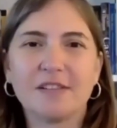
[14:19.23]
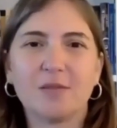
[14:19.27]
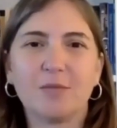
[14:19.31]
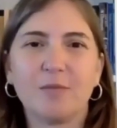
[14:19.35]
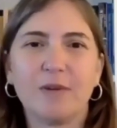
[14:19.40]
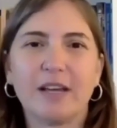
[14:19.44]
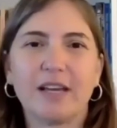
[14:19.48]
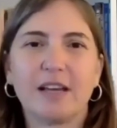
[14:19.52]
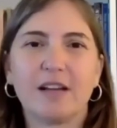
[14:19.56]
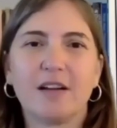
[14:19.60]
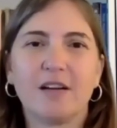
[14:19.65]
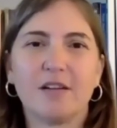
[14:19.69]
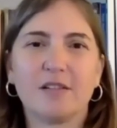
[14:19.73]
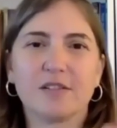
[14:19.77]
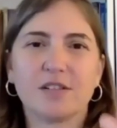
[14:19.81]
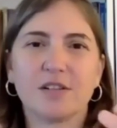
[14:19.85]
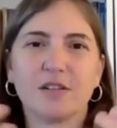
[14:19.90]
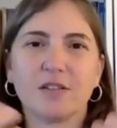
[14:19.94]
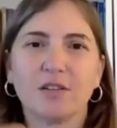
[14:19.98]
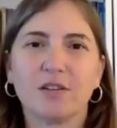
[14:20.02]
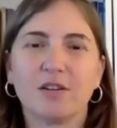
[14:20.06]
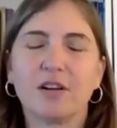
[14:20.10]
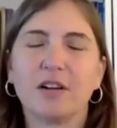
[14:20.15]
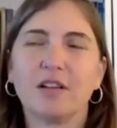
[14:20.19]
and we can also
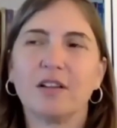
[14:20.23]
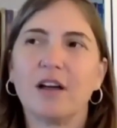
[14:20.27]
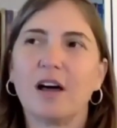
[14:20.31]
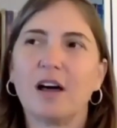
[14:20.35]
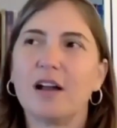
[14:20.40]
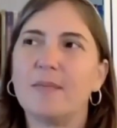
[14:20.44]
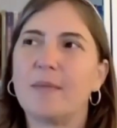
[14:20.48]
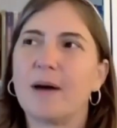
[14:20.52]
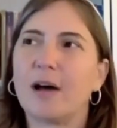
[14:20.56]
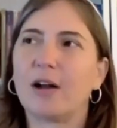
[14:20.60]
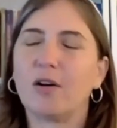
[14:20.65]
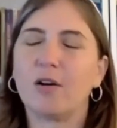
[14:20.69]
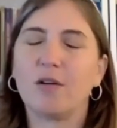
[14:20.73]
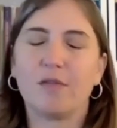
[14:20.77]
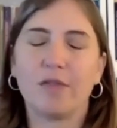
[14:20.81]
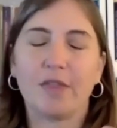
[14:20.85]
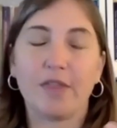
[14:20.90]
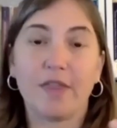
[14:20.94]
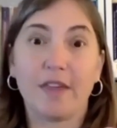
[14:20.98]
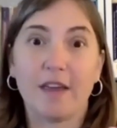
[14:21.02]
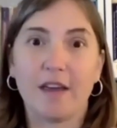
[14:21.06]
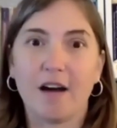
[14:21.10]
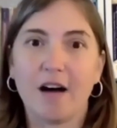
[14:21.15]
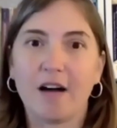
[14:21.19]
learn a lot about our own
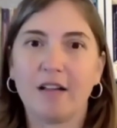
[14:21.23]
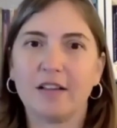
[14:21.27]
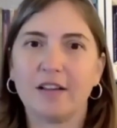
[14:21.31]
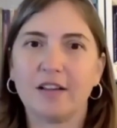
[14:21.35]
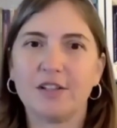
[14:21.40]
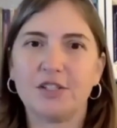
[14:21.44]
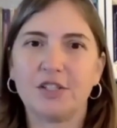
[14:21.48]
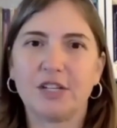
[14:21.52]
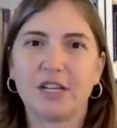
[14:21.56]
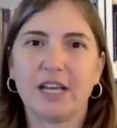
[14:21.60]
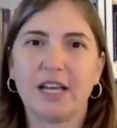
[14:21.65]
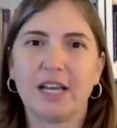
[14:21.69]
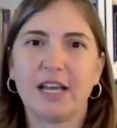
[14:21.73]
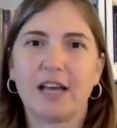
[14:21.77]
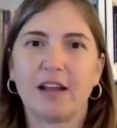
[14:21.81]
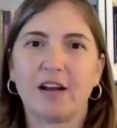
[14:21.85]
theology